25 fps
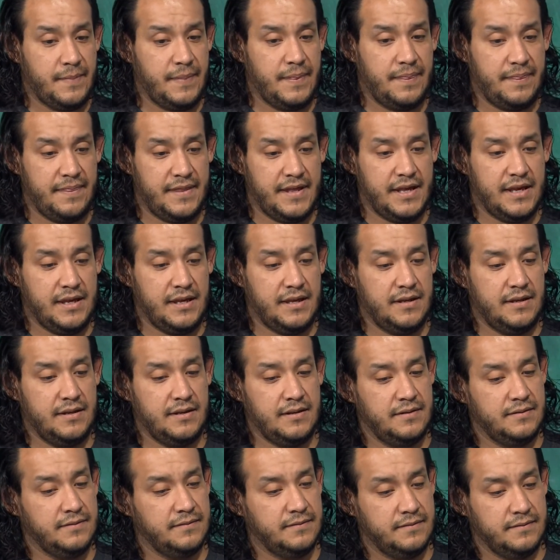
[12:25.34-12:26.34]

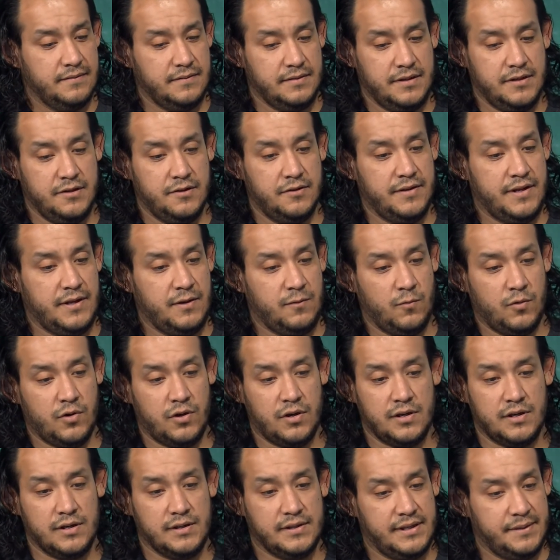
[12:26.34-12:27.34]
they, you know, they
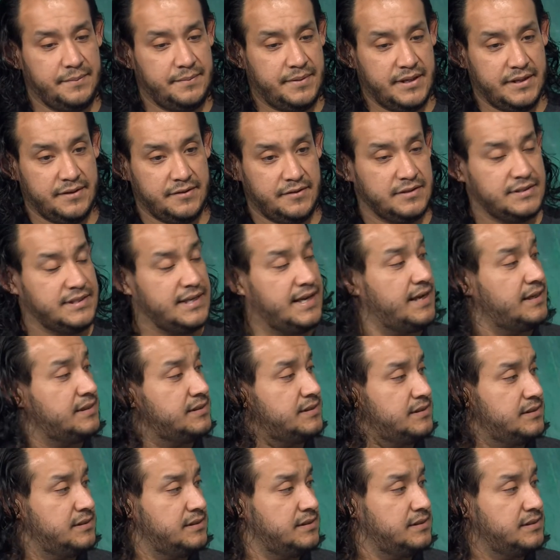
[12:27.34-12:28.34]
work, they pay their
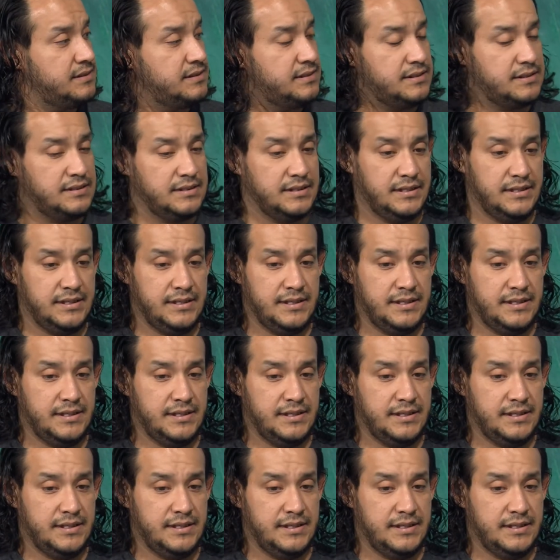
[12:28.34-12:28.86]
taxes,